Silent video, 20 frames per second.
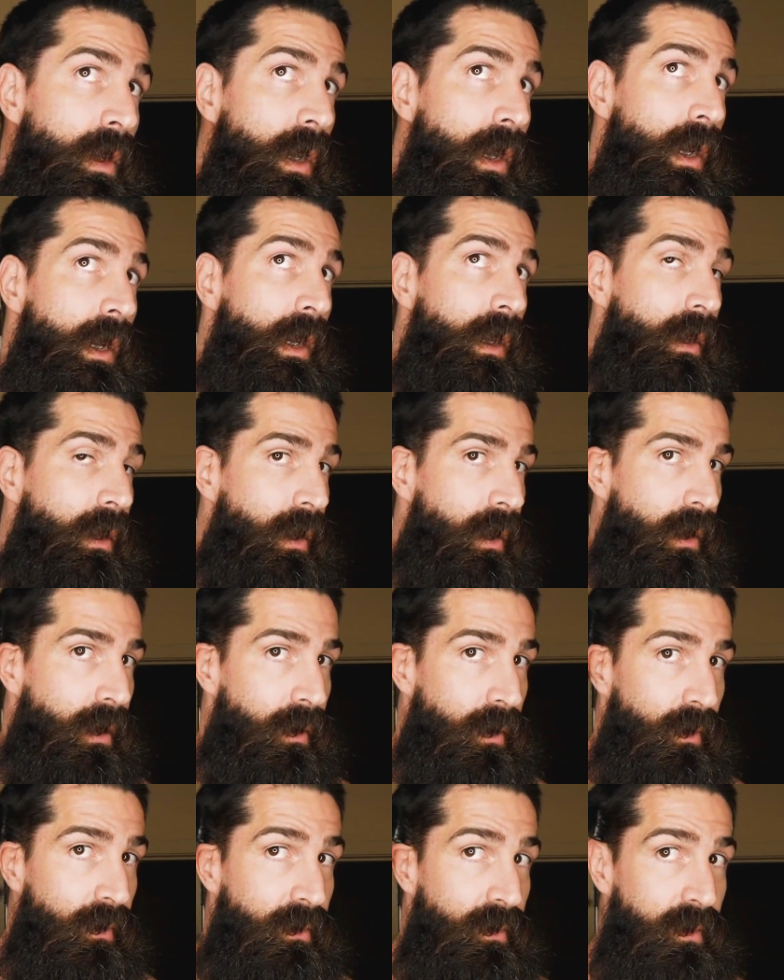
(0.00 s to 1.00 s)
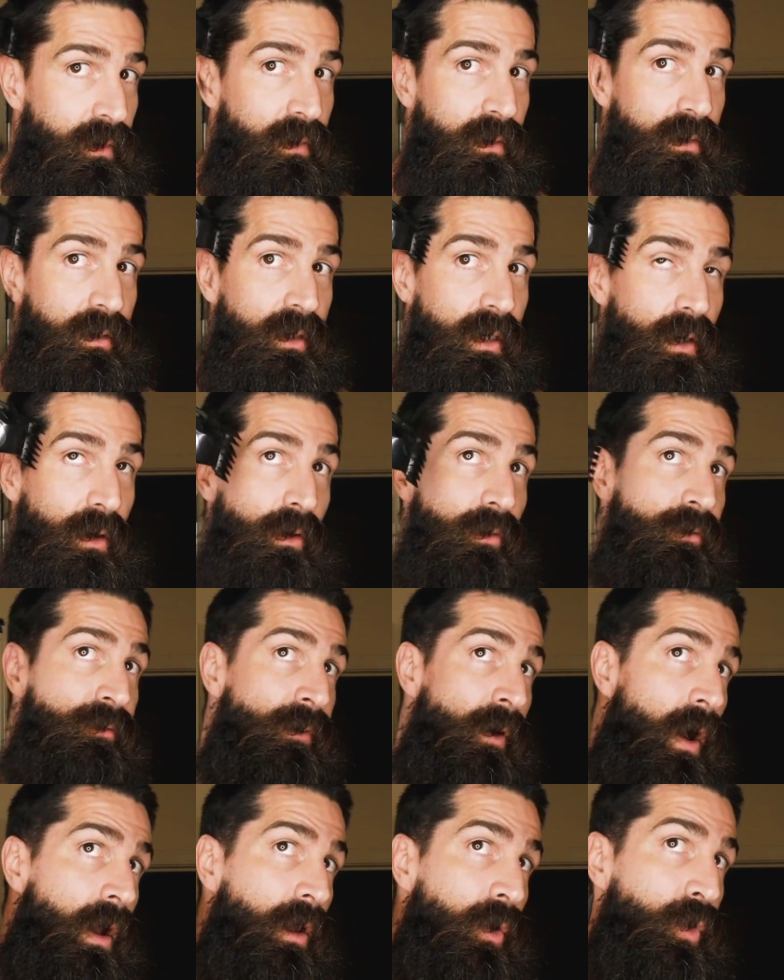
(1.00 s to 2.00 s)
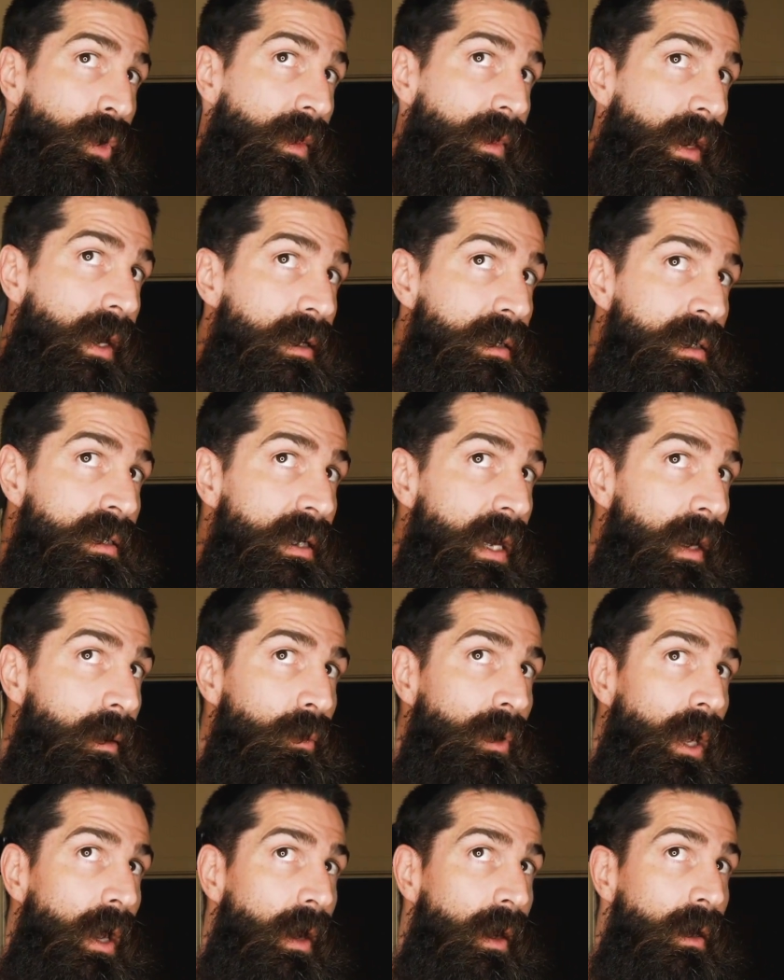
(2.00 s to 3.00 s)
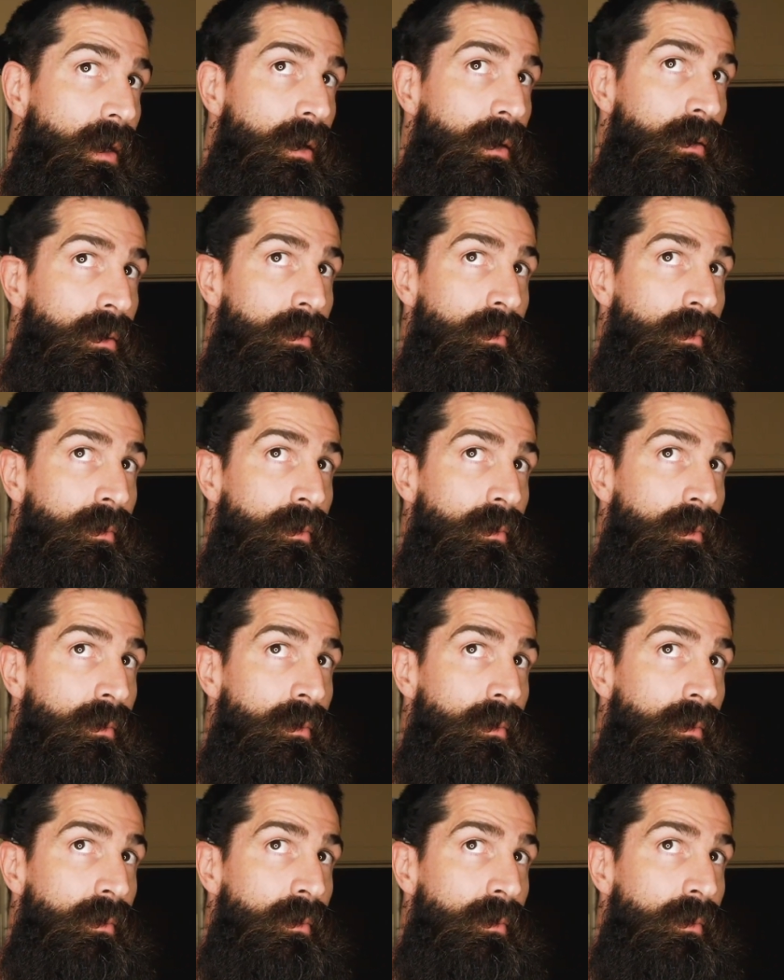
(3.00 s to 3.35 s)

And again, still following that same line.